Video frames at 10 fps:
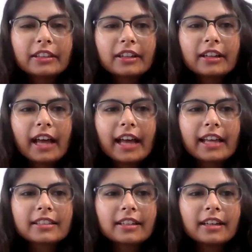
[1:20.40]
here
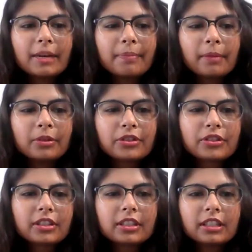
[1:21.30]
has
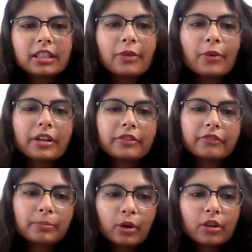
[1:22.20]
published a
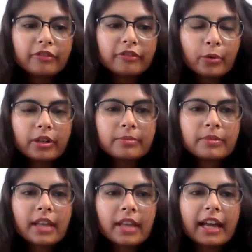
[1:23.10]
wonderful book of
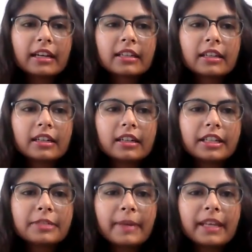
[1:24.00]
poems, and
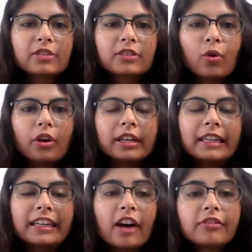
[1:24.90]
it's based
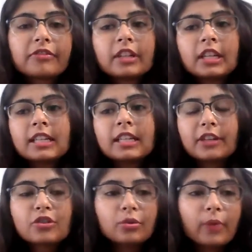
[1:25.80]
on love,
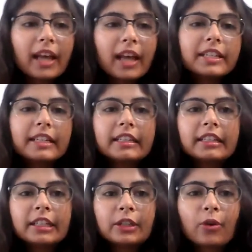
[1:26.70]

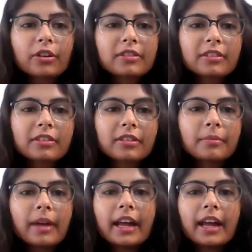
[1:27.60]
sensuality,
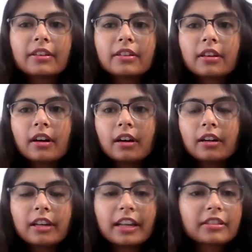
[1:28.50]
eroticism, and
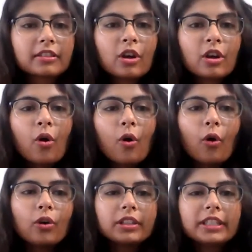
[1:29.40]
lust.
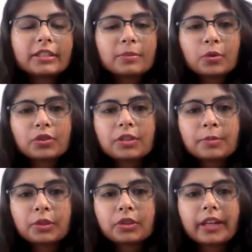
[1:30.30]
All these emotions
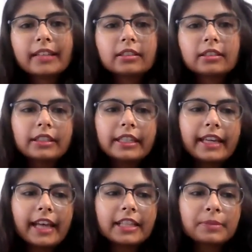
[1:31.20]
put together, he
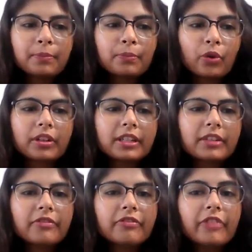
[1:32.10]
has brought
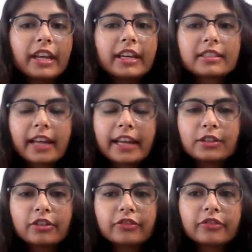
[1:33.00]
in various
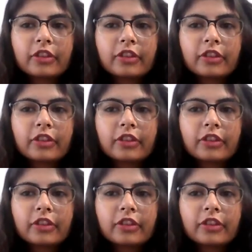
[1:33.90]
kinds of